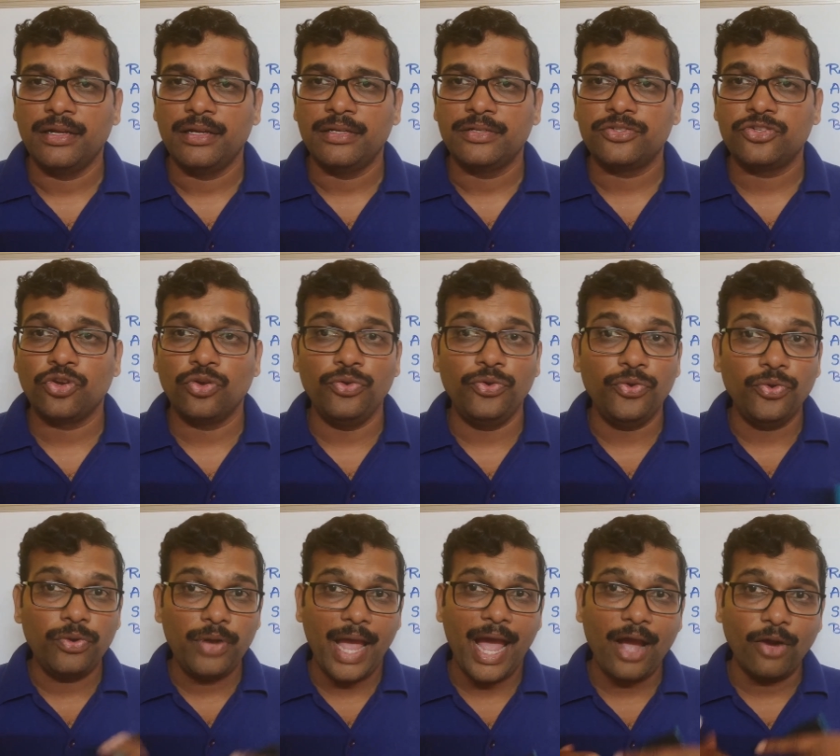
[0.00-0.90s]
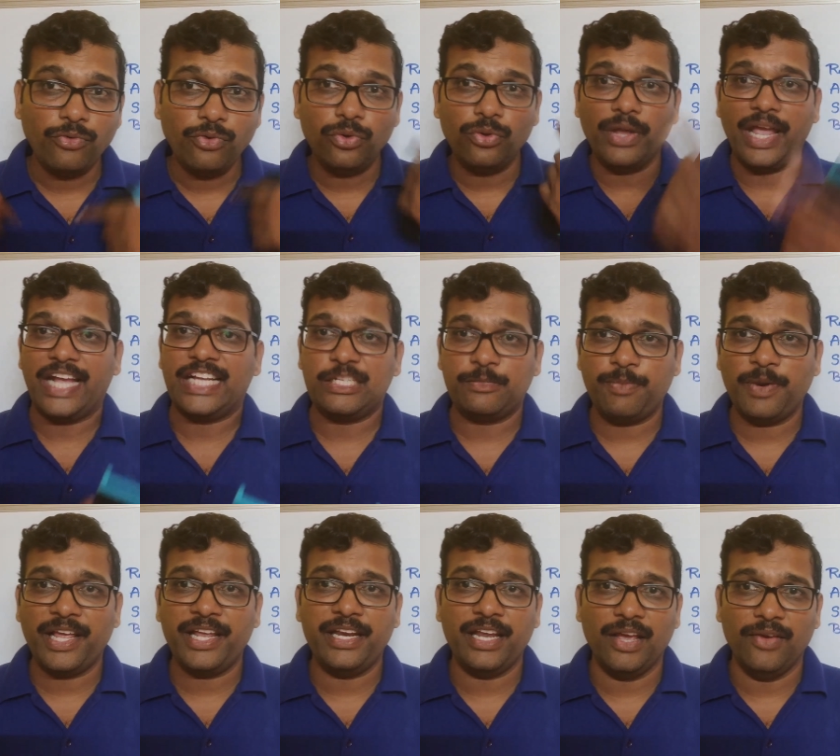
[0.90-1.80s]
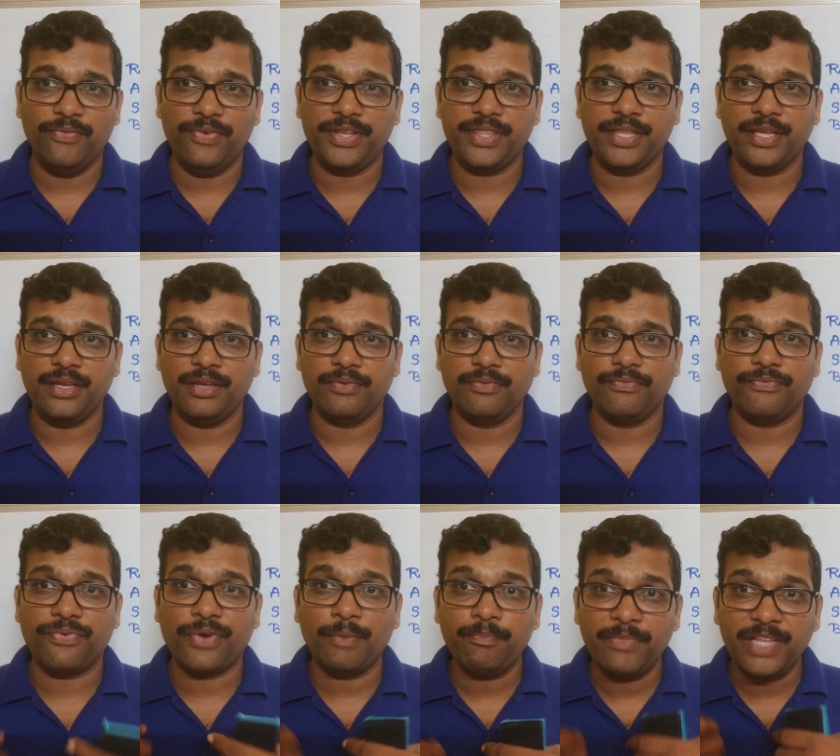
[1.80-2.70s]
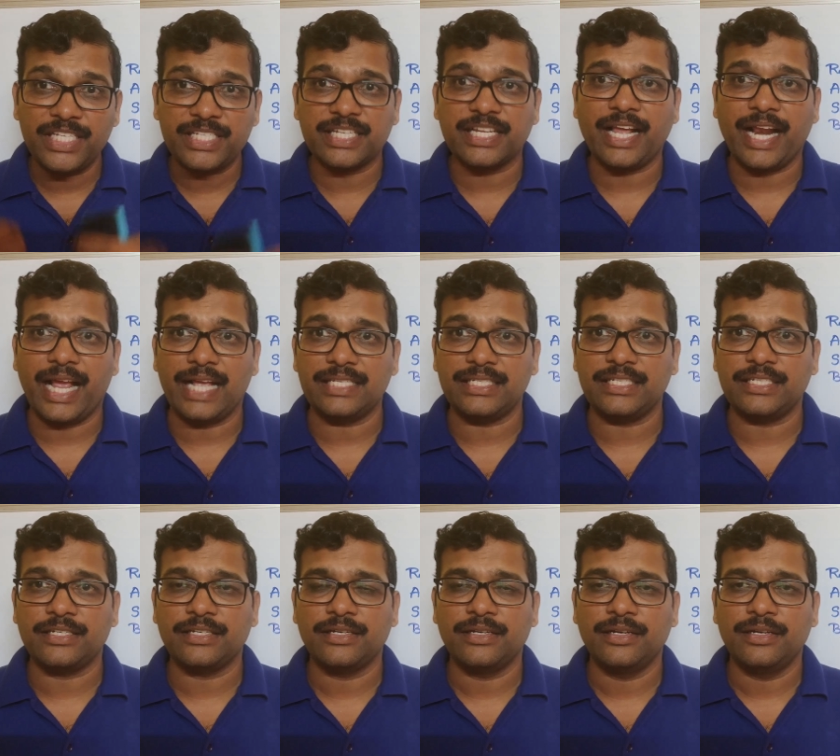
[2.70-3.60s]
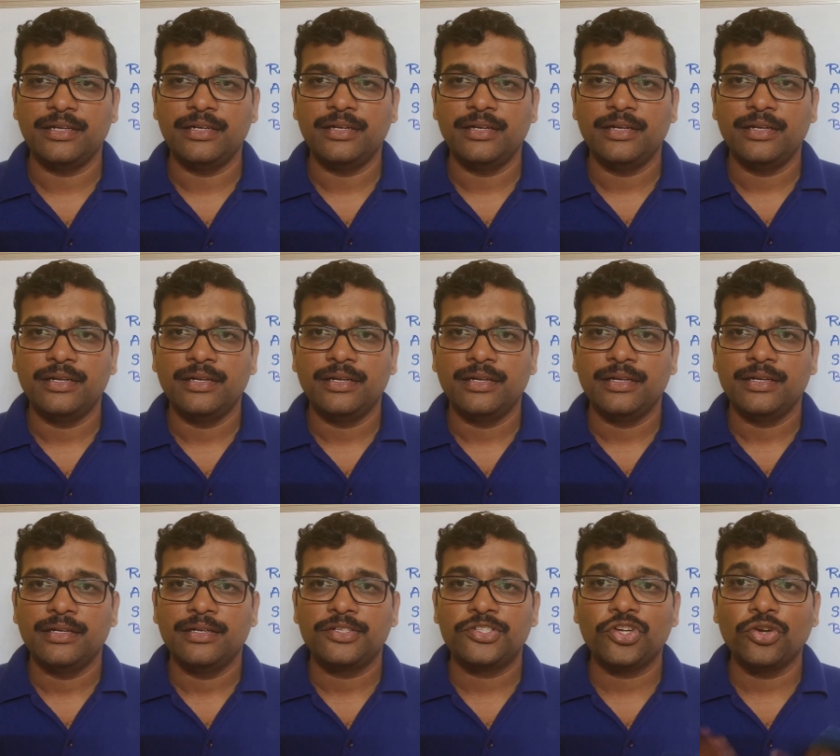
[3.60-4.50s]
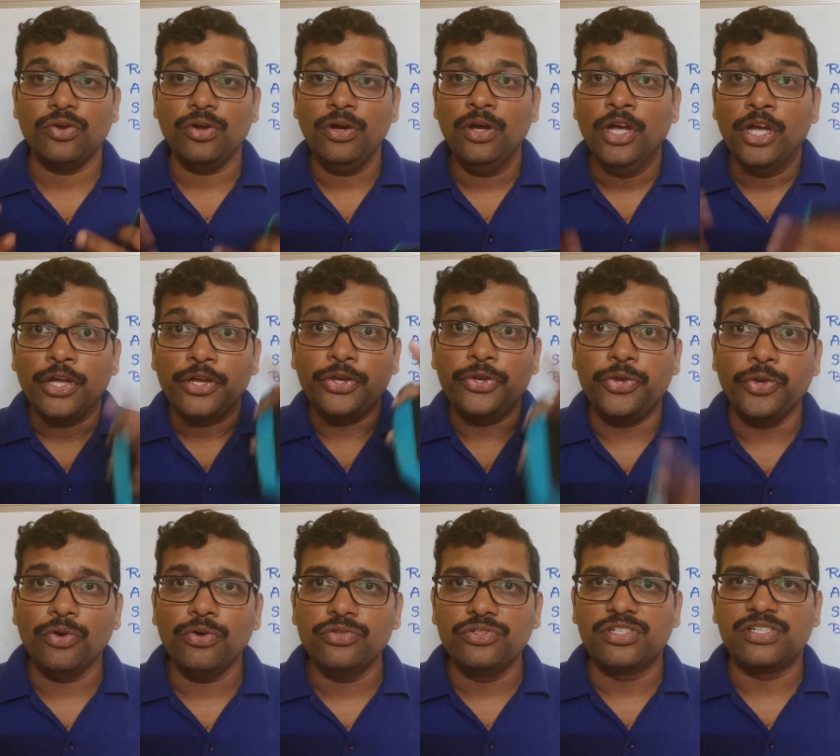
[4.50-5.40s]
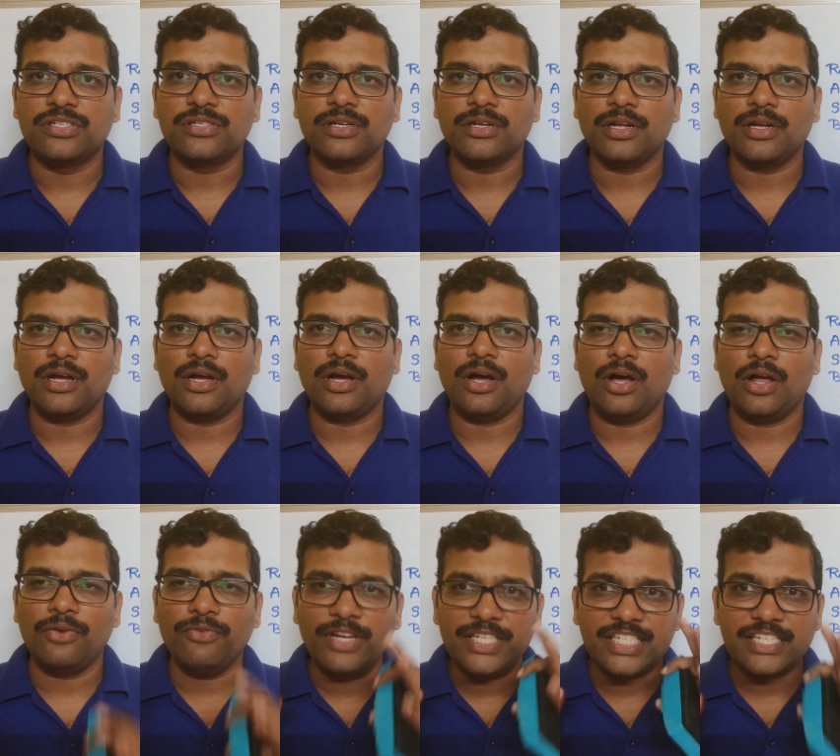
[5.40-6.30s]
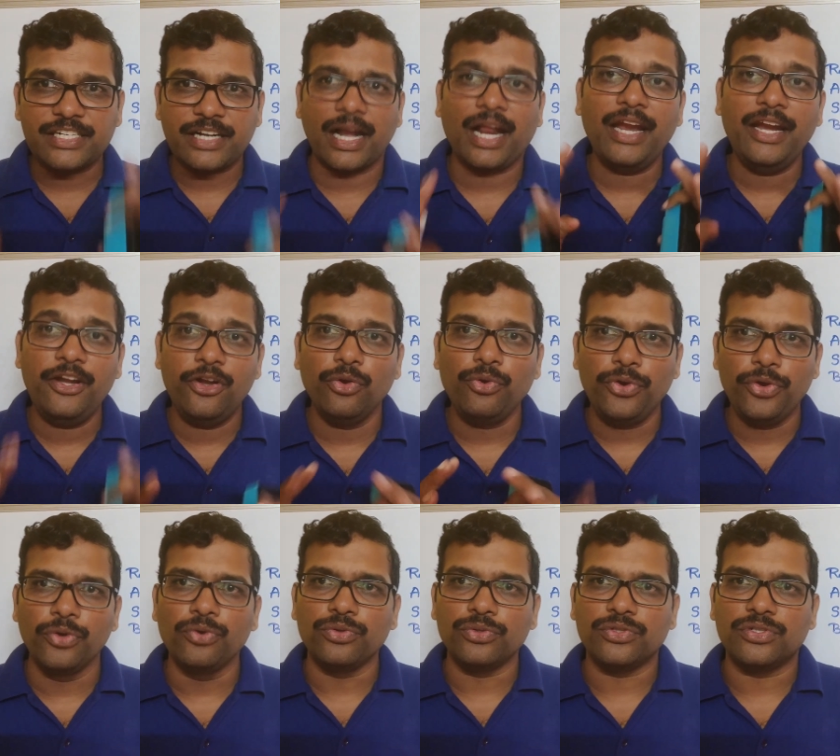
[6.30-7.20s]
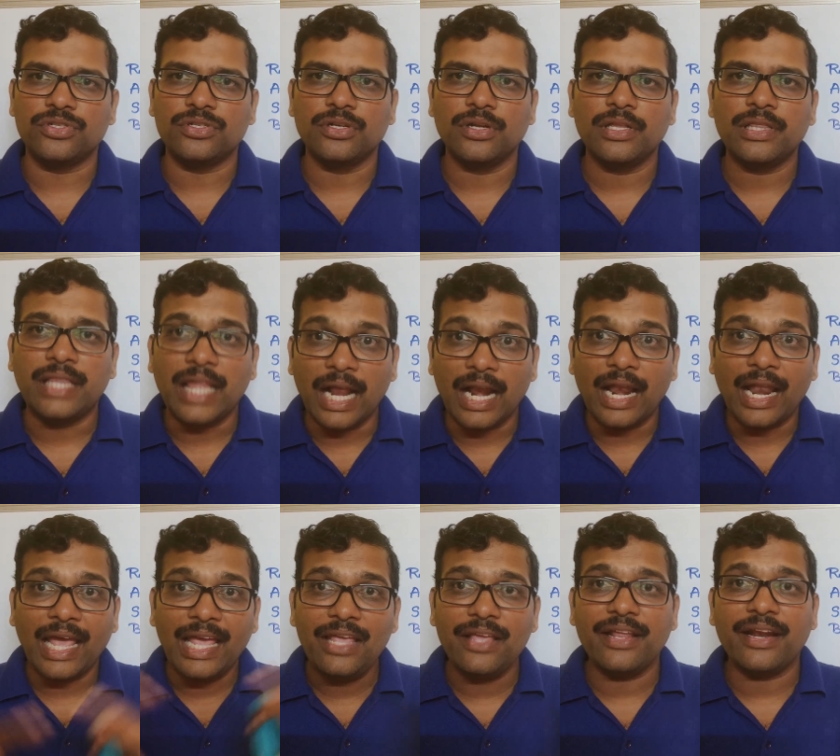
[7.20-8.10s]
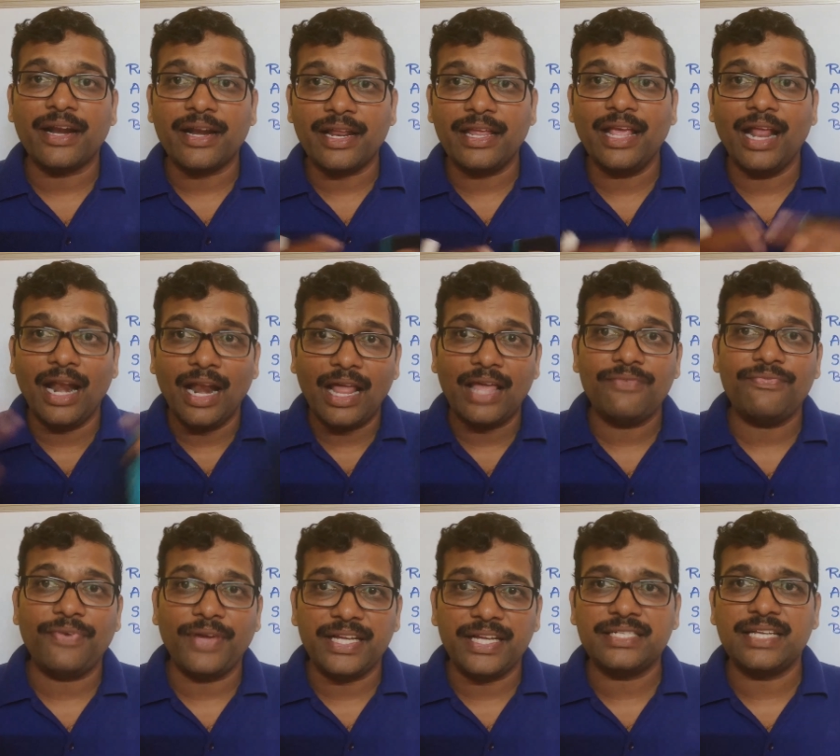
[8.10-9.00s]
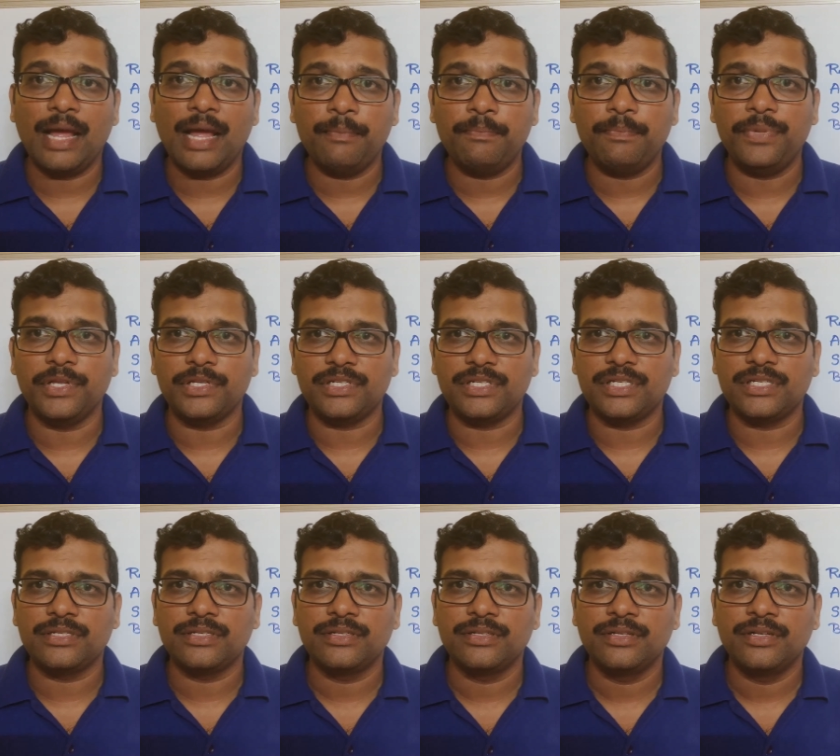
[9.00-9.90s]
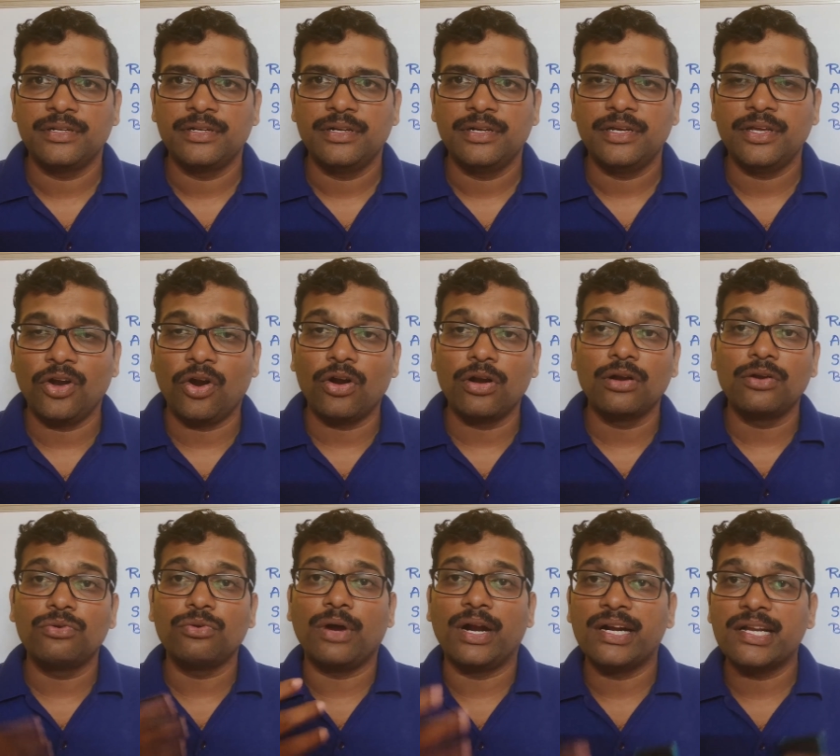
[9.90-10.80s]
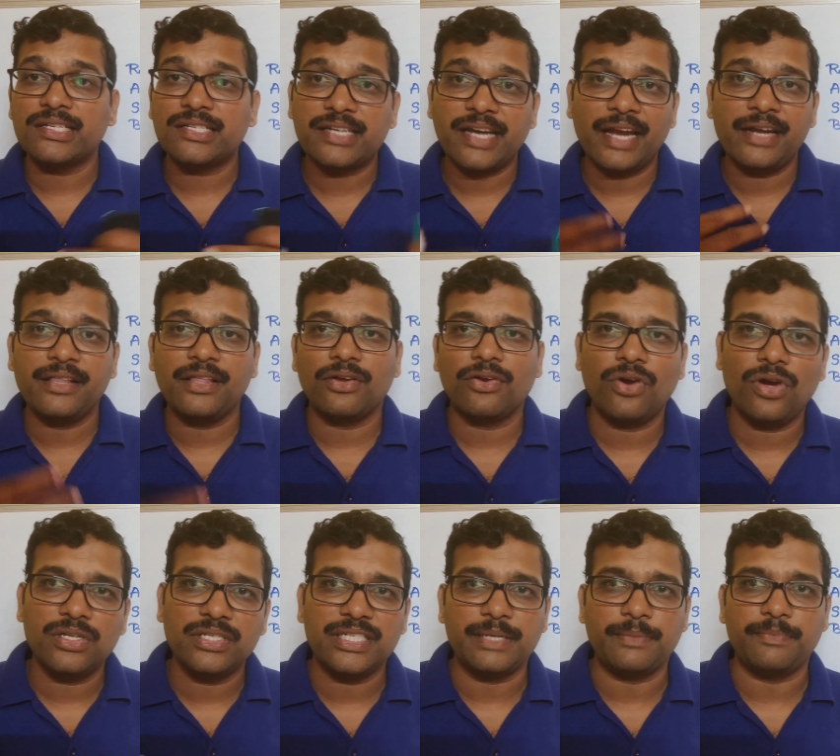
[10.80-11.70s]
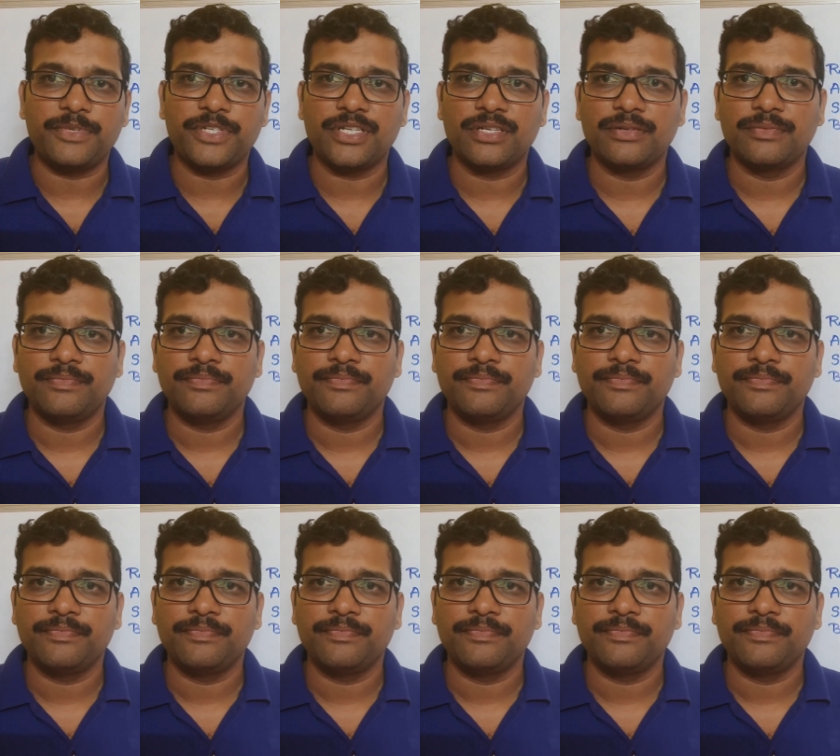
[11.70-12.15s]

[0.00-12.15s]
So you have to explain everything from the scratch. So always try to use the real life examples in order to understand the concepts.